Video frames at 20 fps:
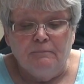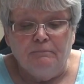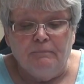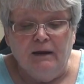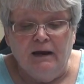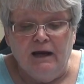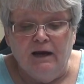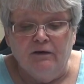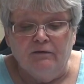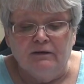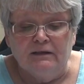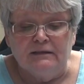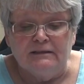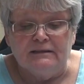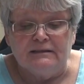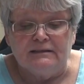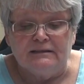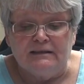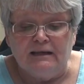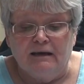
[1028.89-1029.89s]
parent,
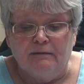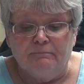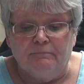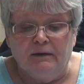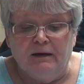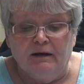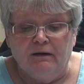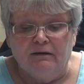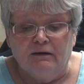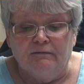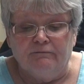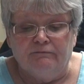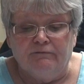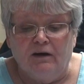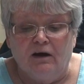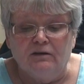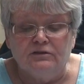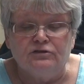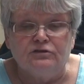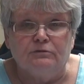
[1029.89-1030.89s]
step-parent,
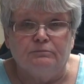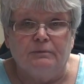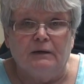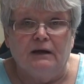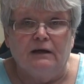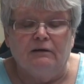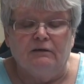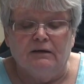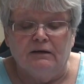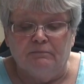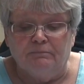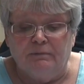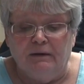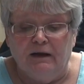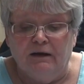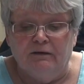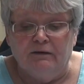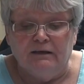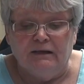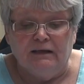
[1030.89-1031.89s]
foster parent,
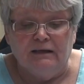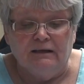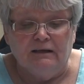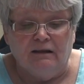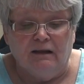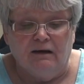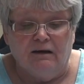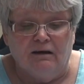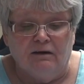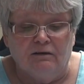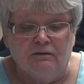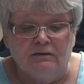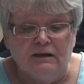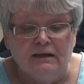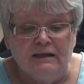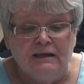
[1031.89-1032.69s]
parent-in-law,